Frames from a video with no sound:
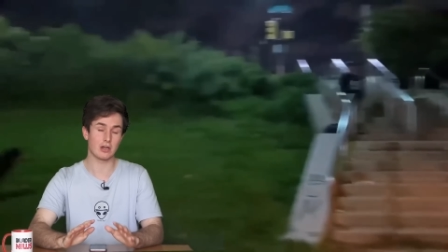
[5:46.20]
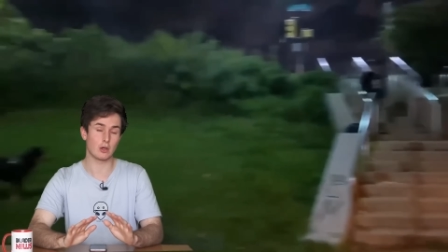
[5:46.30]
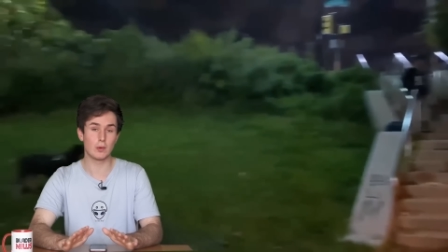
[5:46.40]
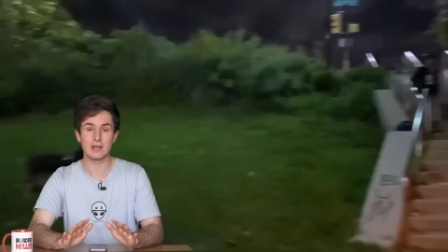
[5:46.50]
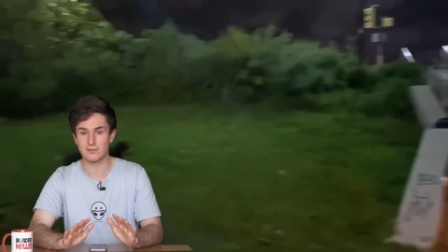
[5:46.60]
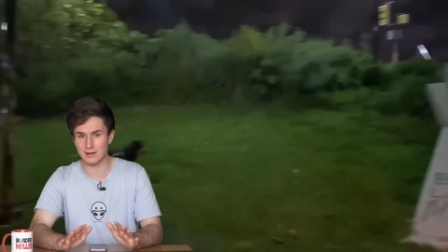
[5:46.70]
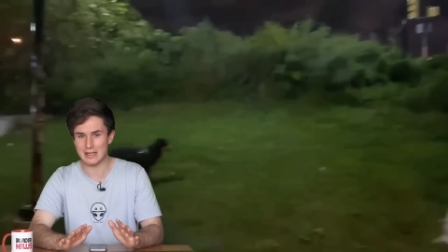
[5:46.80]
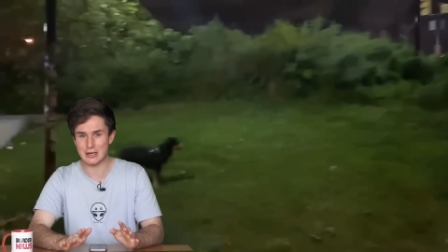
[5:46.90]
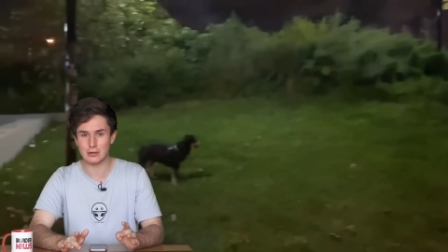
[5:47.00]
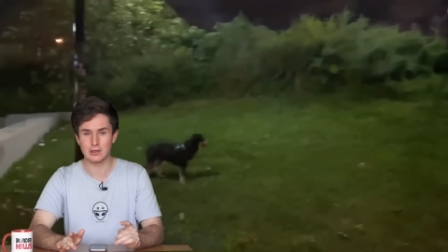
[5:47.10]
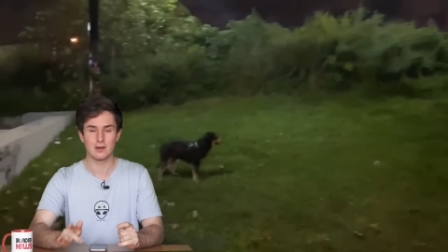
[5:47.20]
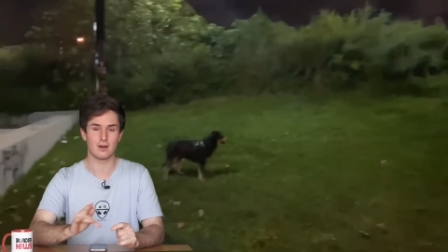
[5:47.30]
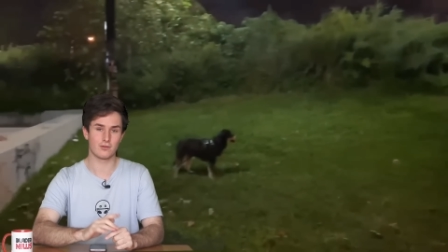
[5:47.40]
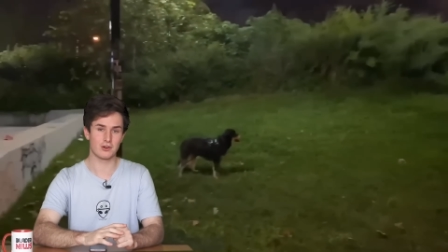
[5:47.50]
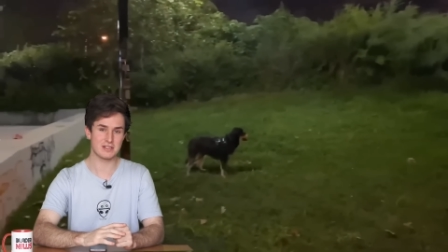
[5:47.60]
got a quick video
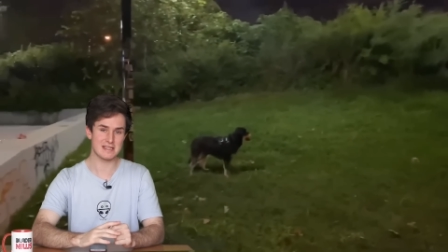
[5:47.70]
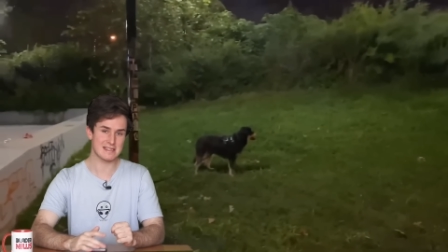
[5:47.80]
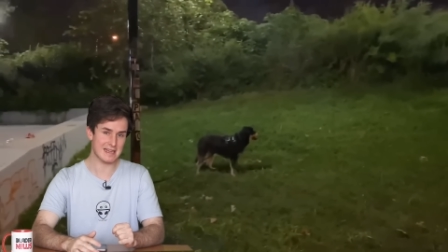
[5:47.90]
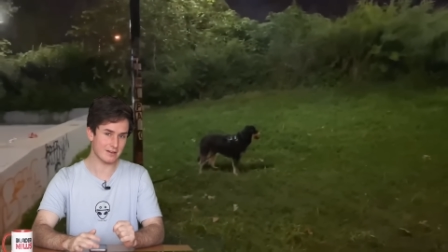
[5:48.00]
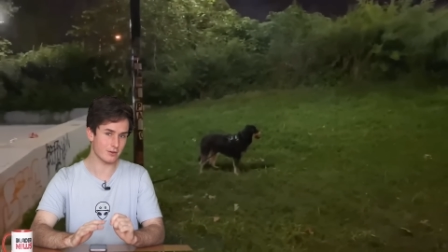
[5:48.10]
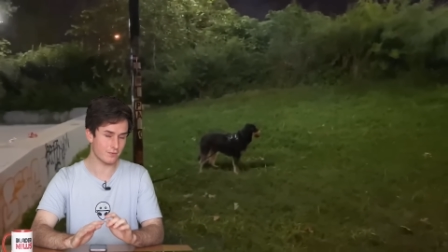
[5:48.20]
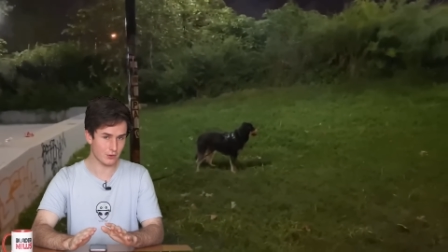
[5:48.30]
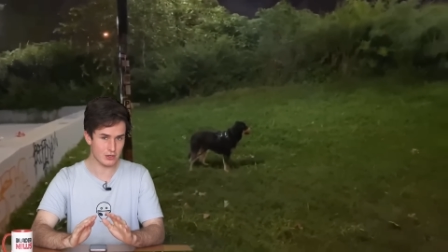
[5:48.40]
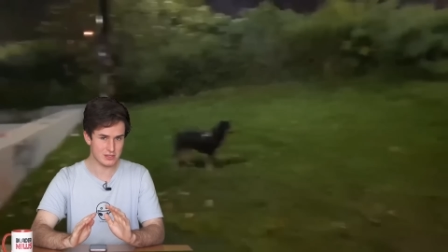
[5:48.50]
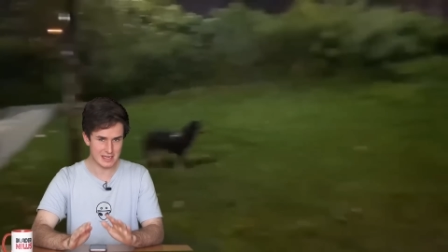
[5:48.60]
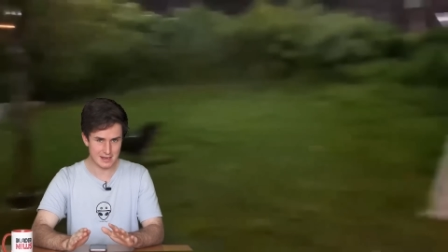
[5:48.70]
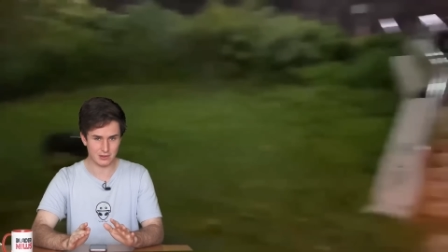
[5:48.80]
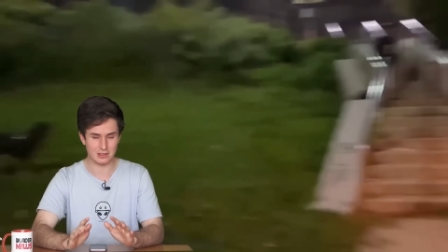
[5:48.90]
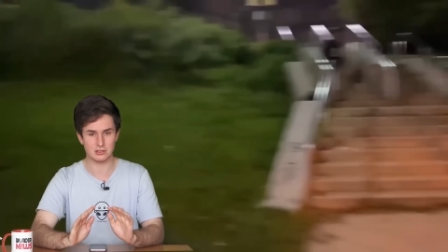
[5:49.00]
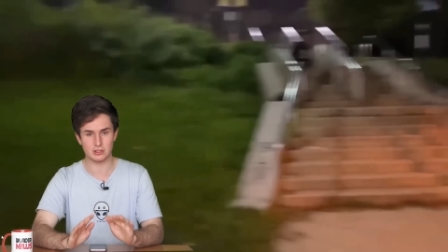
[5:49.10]
of Chrissy skating her first
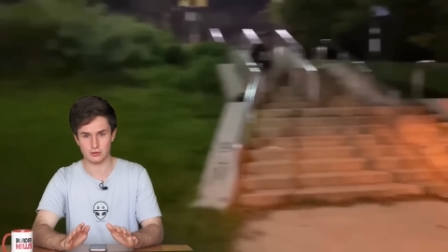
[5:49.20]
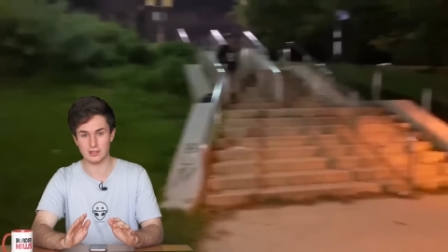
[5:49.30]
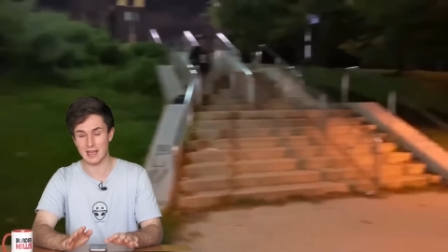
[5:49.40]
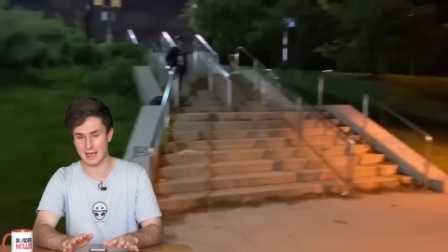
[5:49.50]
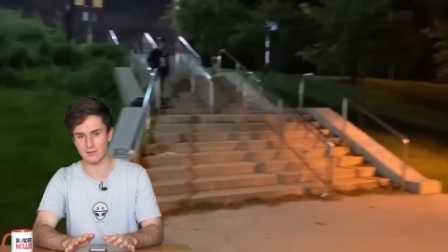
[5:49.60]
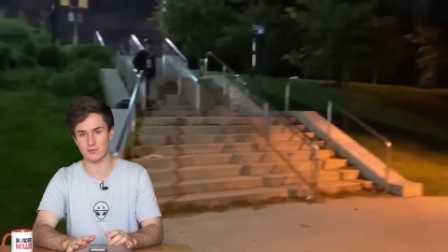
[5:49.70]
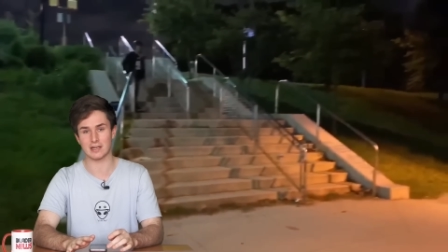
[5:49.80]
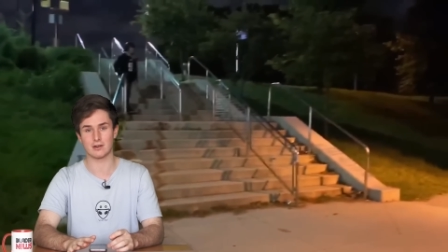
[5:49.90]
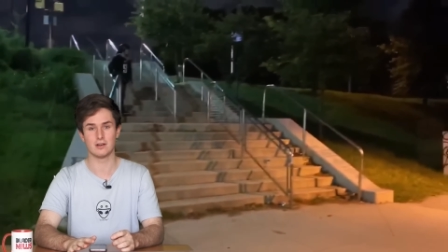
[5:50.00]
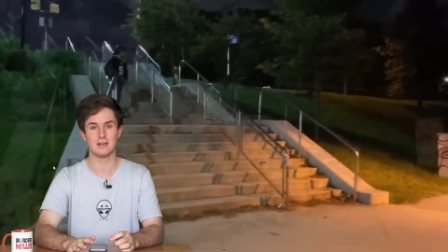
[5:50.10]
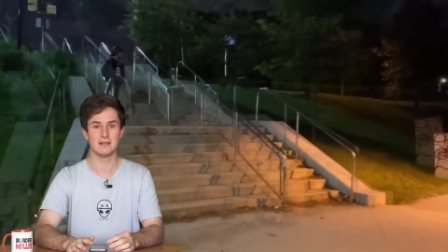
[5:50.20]
ever street handrail.